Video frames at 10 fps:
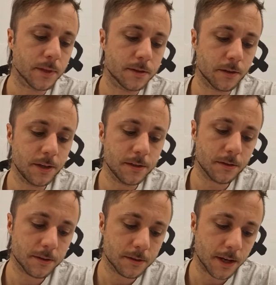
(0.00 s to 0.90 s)
So these
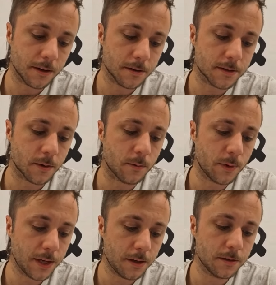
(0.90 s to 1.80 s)
are the standards that
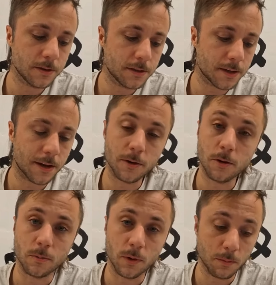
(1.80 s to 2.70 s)
we usually set.
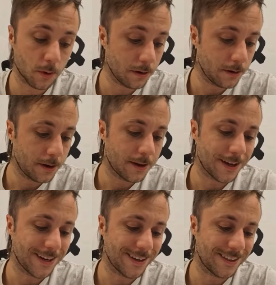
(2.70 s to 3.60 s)
Oh, one more.
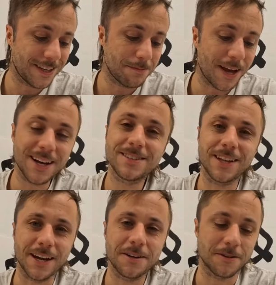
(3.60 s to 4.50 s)
The max
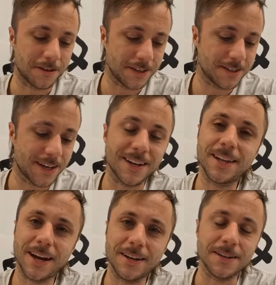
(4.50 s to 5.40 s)
line current is at
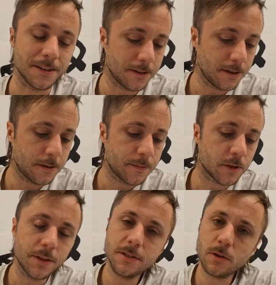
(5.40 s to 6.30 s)
90.
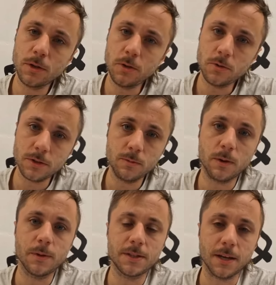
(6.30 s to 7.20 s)
So these are usually
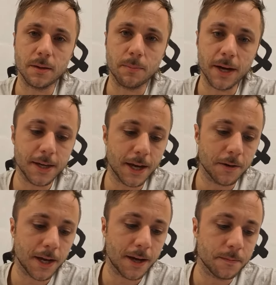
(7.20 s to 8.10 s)
what we send the bike
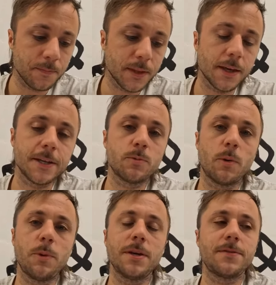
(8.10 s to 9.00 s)
out at. It's
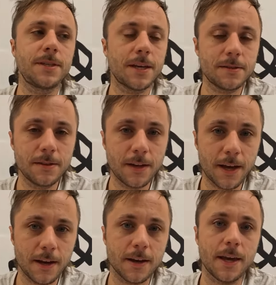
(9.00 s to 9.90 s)
what we have tested
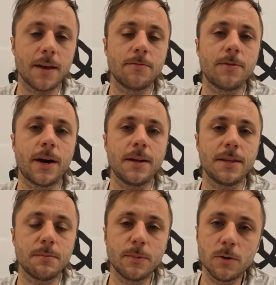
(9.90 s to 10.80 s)
at and find
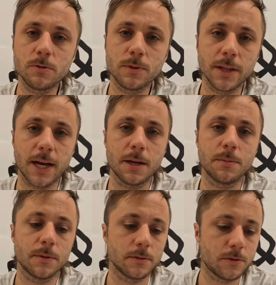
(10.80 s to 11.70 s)
the most
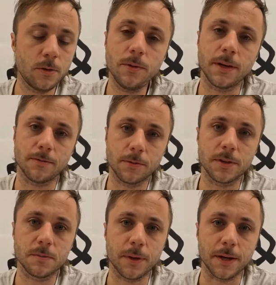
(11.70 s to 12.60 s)
reliable tuning for
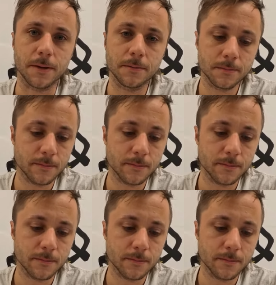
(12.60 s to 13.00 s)
this bike.